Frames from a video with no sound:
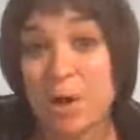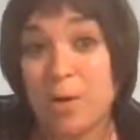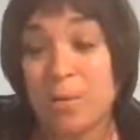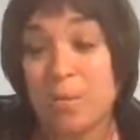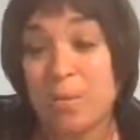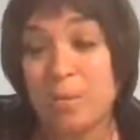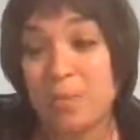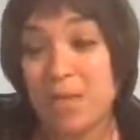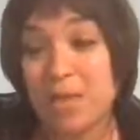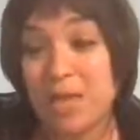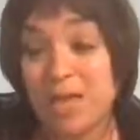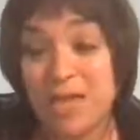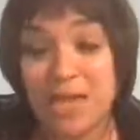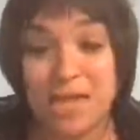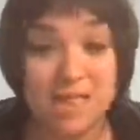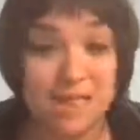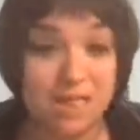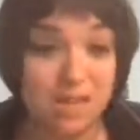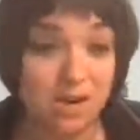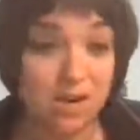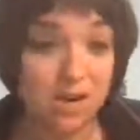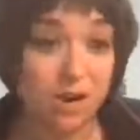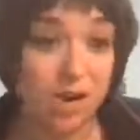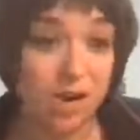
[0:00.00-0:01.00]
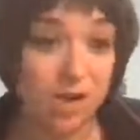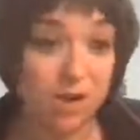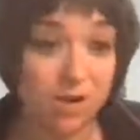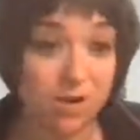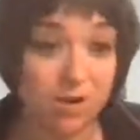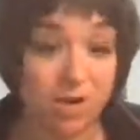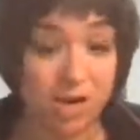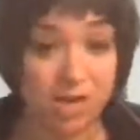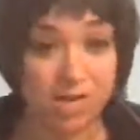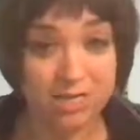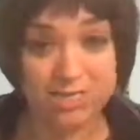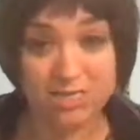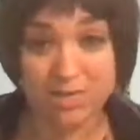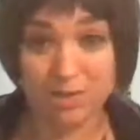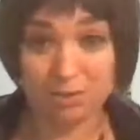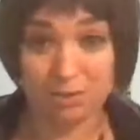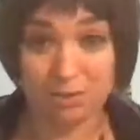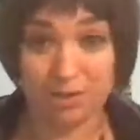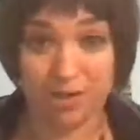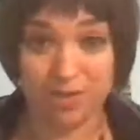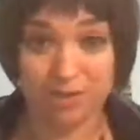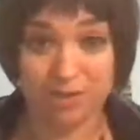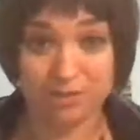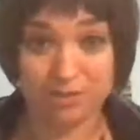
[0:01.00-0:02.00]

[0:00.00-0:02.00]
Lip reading: And there are other content